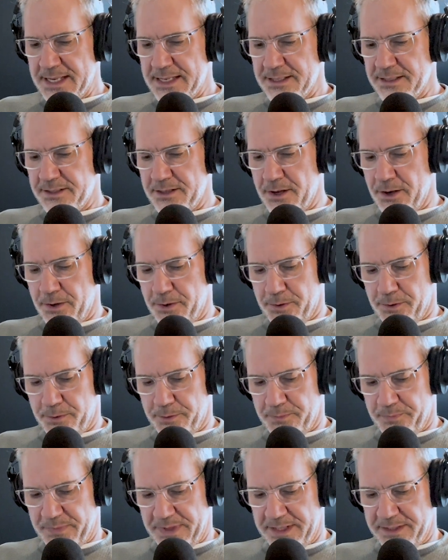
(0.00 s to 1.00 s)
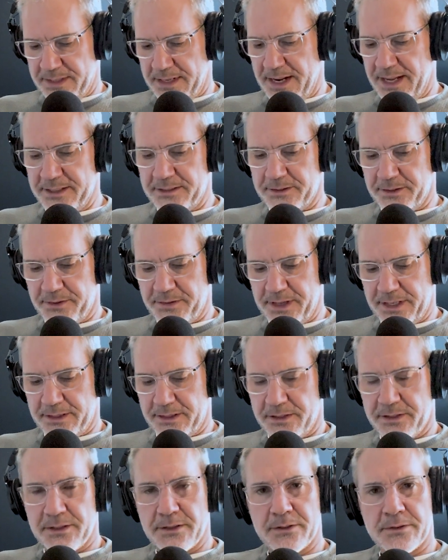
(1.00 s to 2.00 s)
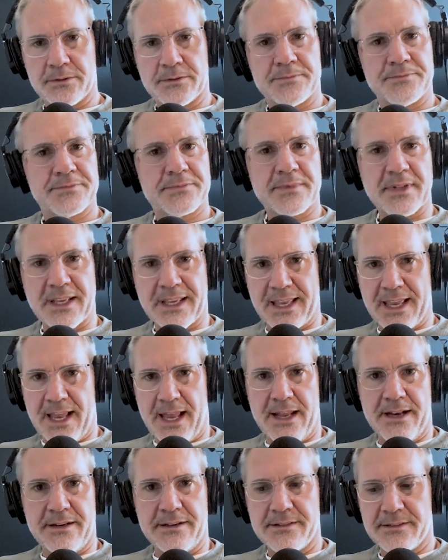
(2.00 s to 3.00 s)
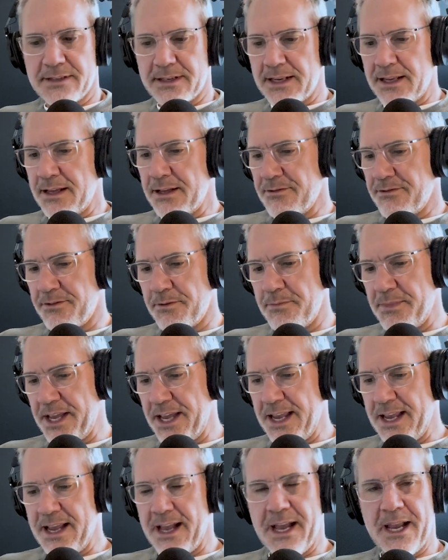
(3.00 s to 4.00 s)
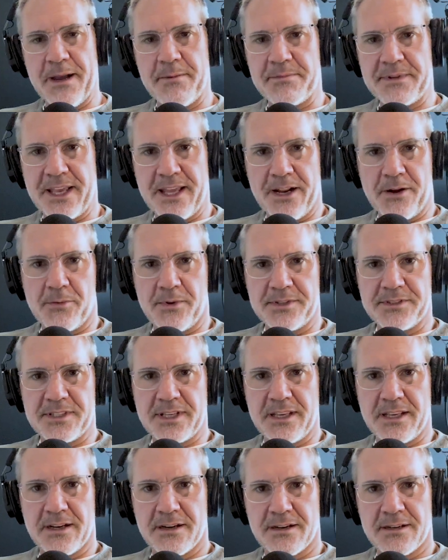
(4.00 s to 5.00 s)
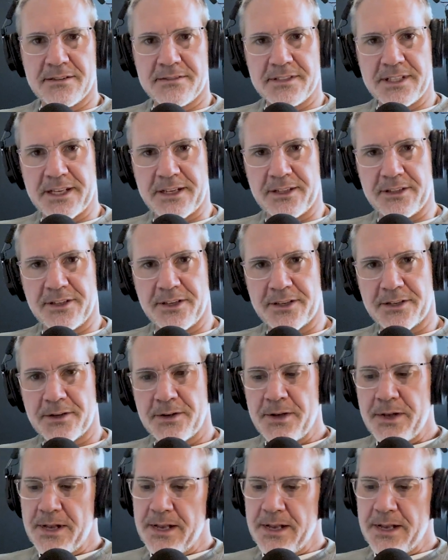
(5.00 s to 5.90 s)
So it's a nice little thing to do. Again, for me, I update it once a year, take a look.